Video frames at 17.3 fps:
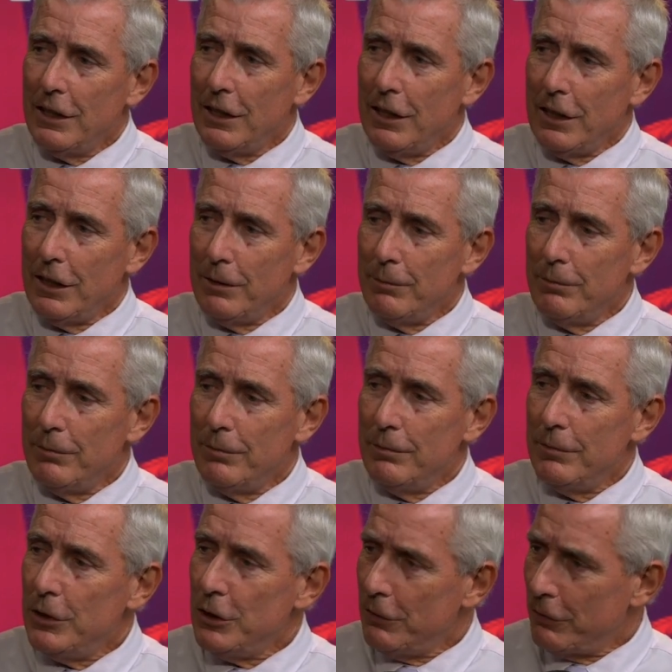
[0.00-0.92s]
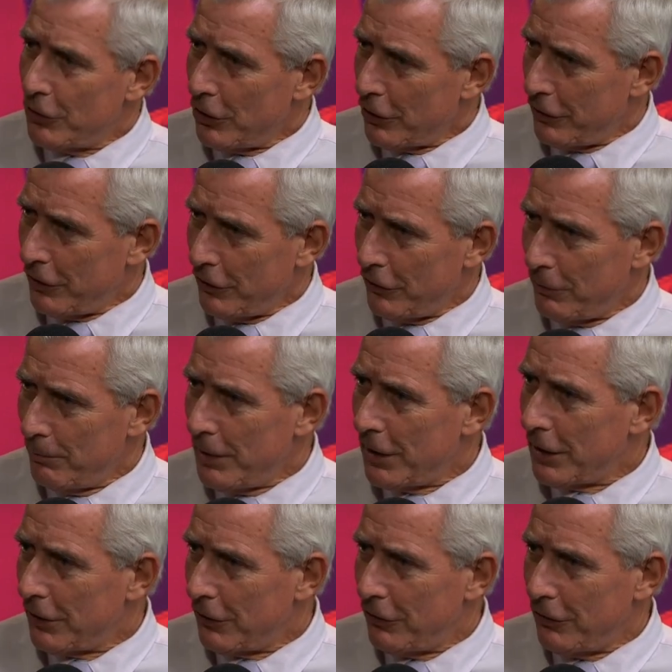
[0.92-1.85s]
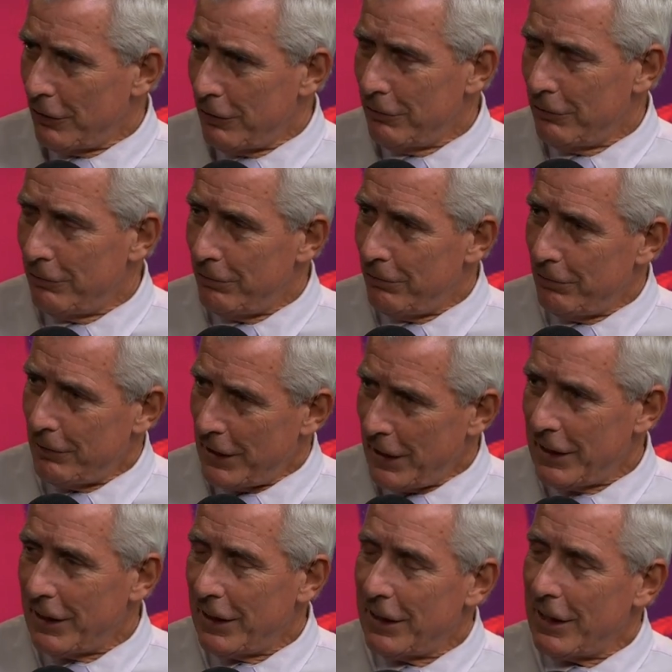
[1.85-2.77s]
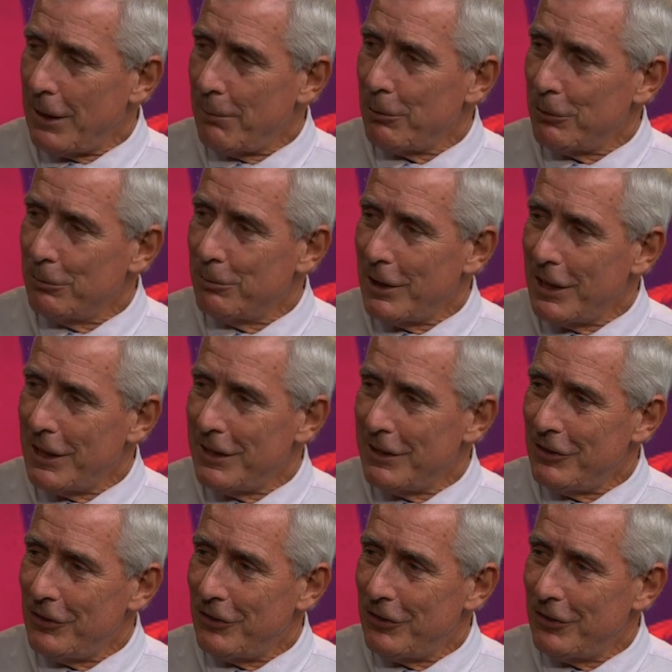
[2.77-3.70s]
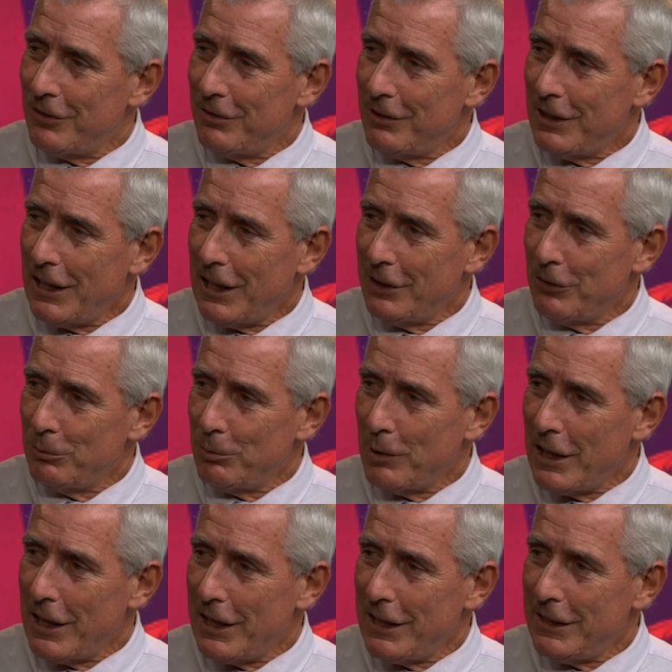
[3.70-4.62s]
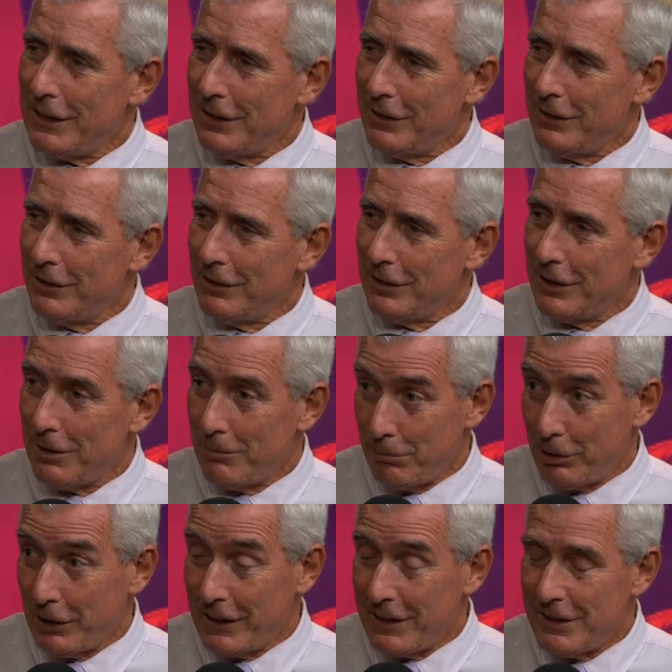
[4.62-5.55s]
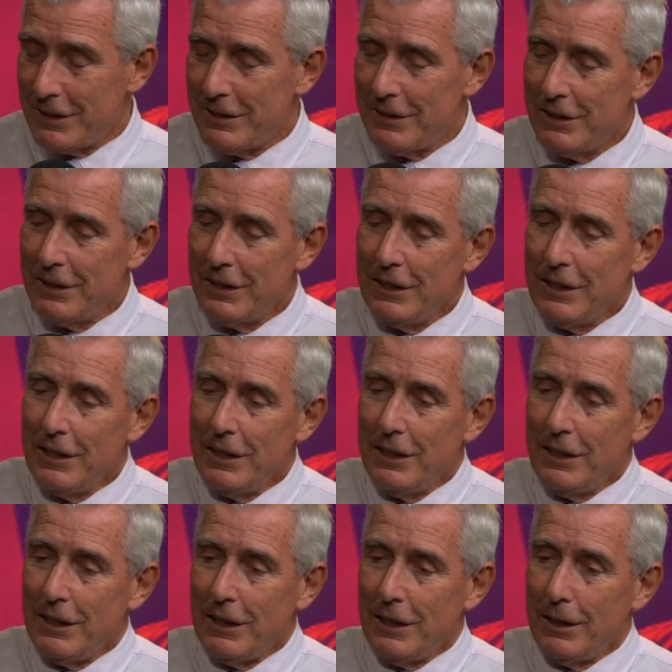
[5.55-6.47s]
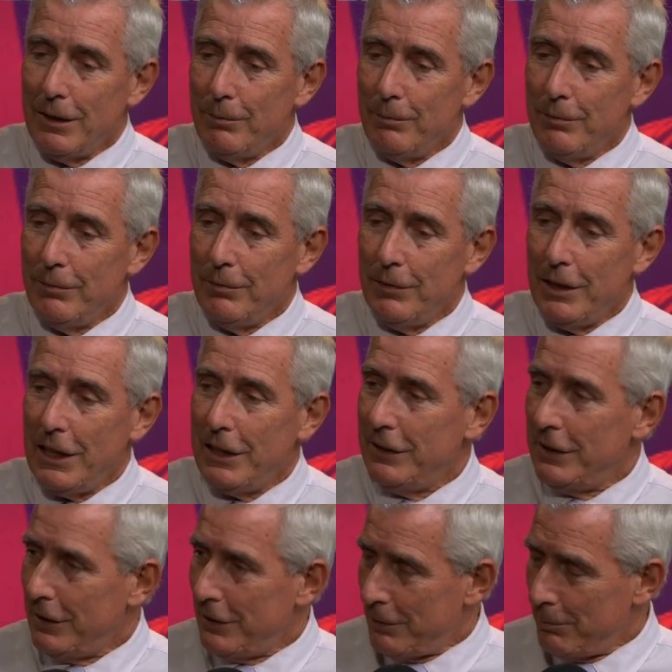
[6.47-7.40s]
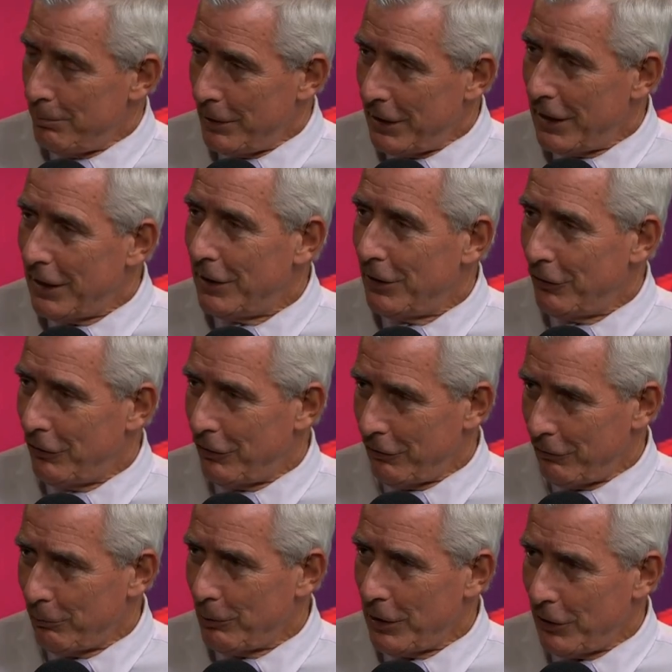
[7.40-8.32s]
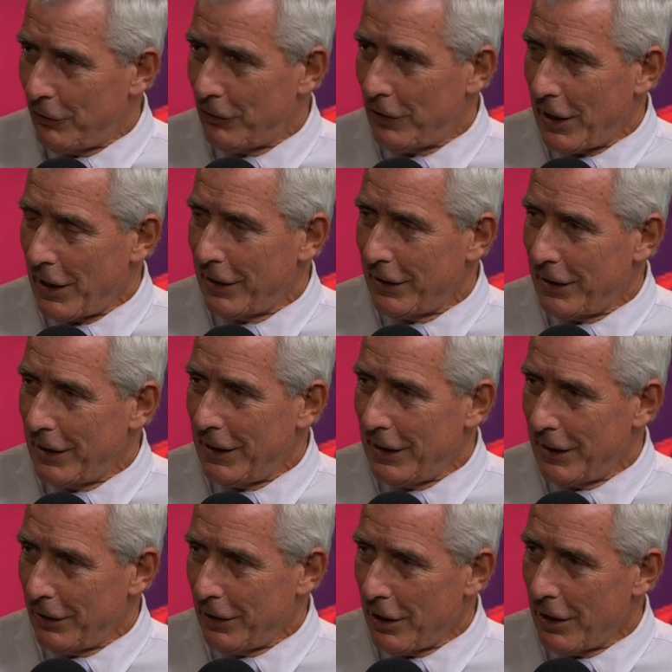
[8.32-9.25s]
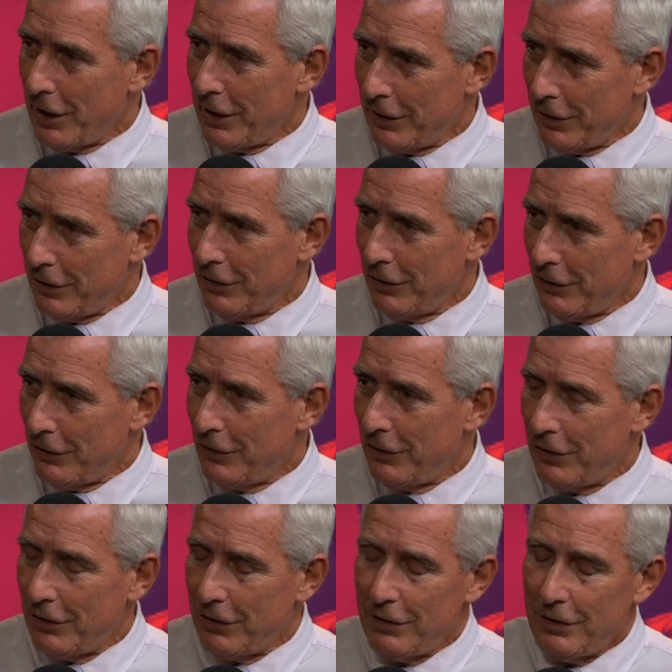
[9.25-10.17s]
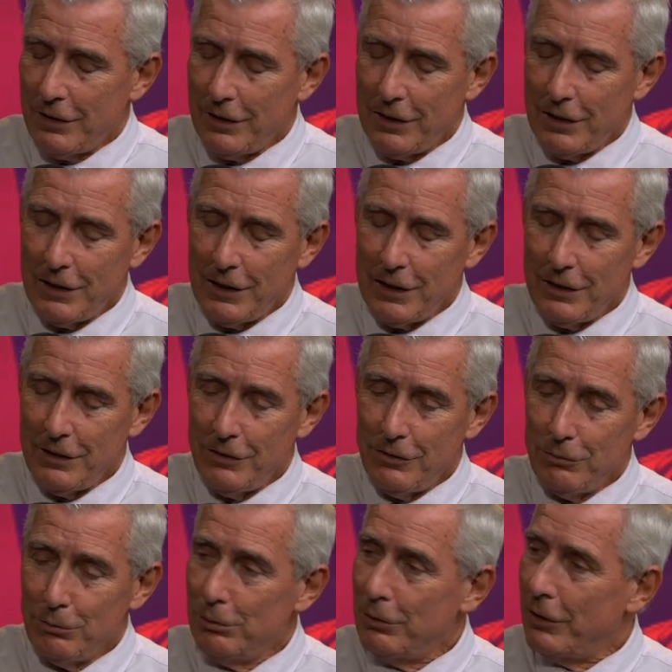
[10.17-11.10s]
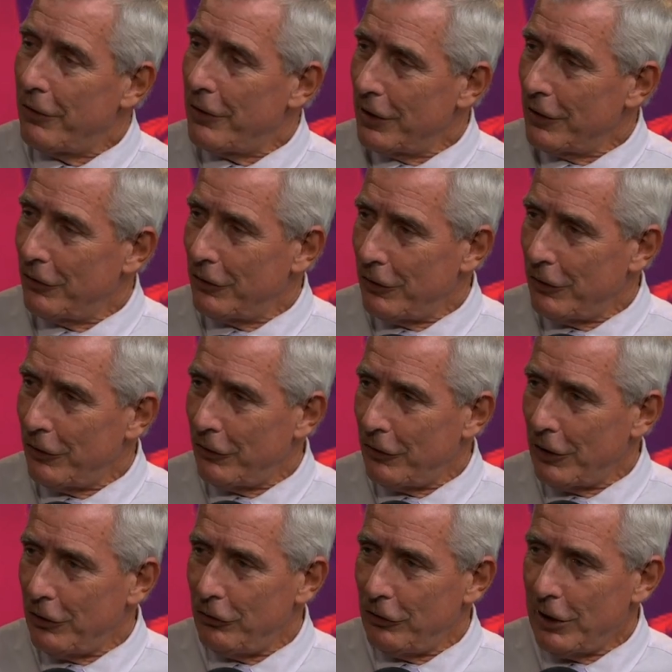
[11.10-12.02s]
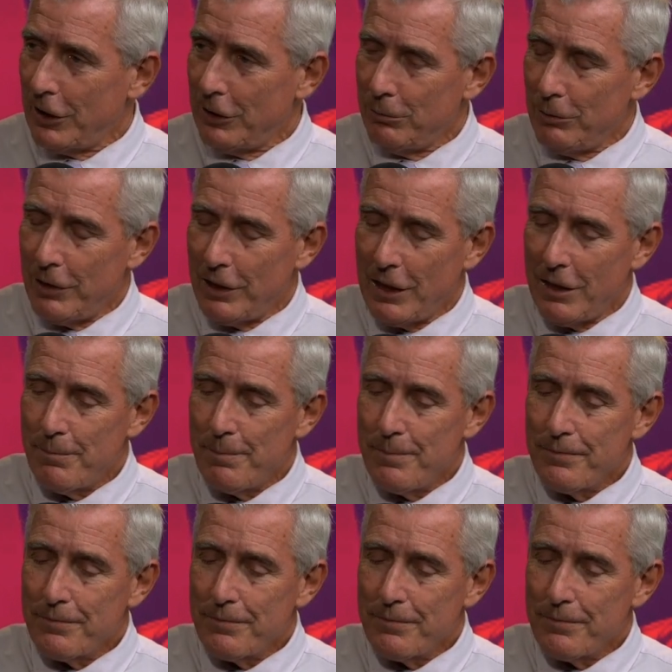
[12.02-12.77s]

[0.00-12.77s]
you've got this mix of getting a capital raise underway and completed, and then the beginnings of restarting an airline and all the things that are associated with that.